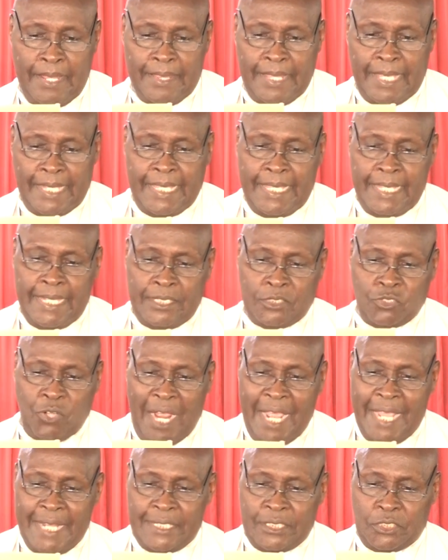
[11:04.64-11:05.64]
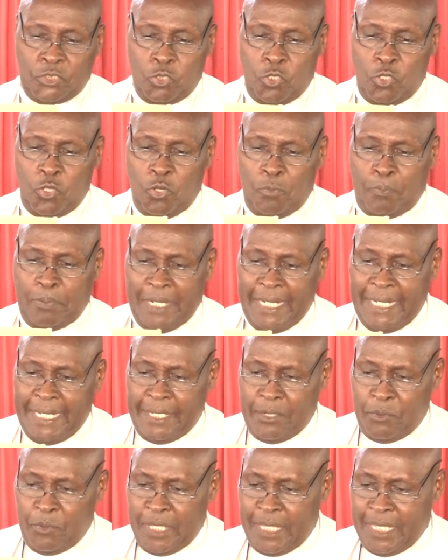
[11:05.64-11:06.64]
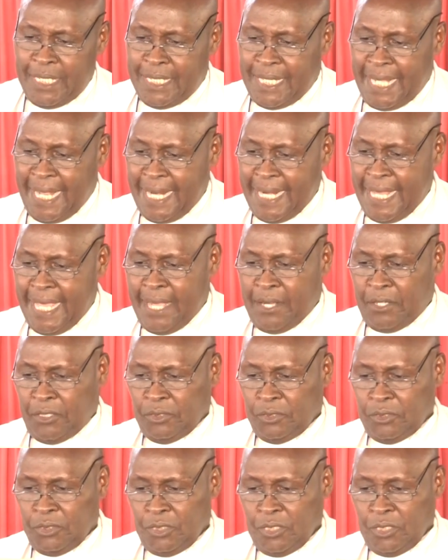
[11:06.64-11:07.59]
The king tried to plead with Daniel